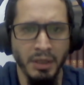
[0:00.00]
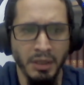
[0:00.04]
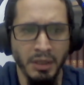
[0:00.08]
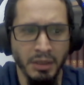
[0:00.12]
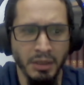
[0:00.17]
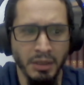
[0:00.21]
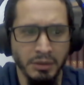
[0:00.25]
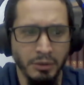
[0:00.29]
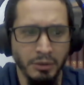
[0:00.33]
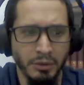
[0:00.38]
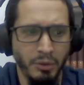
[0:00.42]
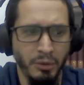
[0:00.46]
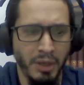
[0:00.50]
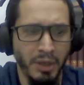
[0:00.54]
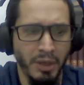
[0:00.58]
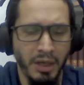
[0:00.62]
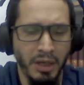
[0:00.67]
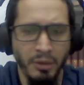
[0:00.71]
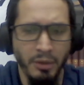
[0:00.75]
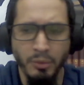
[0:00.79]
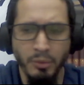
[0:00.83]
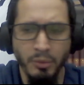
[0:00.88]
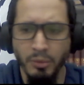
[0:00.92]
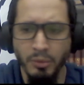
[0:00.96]
So
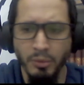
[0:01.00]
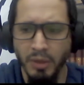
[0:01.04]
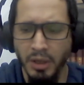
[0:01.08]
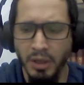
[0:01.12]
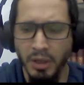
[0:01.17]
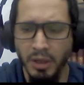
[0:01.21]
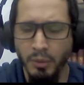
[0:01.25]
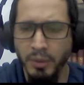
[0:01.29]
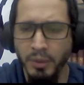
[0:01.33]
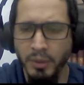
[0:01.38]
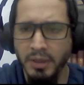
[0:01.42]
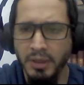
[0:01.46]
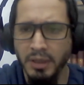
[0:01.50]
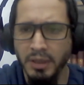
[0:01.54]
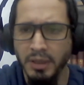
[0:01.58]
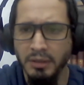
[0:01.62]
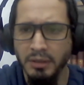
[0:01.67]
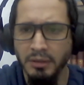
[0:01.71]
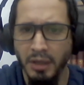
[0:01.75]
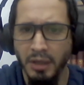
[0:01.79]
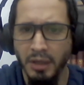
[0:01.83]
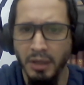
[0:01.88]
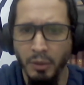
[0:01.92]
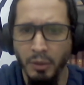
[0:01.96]
how we
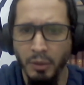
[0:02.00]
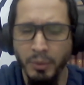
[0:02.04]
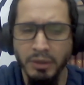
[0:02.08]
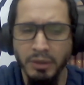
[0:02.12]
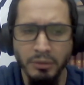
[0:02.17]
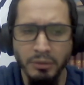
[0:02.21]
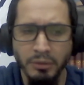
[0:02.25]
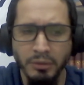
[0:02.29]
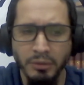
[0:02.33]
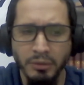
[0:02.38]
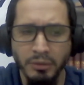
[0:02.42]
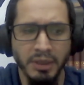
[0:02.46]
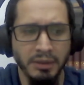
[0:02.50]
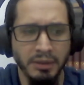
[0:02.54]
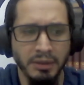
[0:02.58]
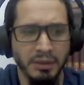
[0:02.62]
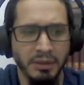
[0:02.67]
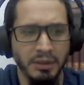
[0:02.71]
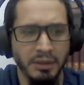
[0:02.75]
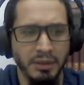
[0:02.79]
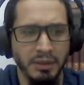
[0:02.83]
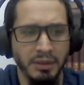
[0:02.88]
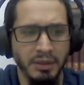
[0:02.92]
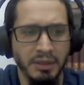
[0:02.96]
do that?
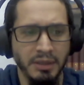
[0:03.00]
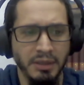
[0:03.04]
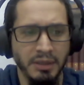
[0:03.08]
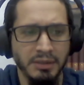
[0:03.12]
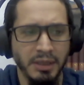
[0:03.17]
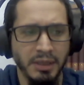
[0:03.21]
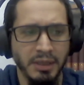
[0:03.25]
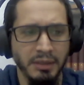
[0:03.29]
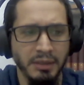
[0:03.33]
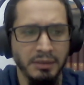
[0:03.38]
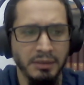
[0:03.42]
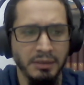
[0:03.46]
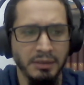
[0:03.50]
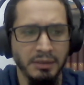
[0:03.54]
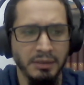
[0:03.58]
Next slide.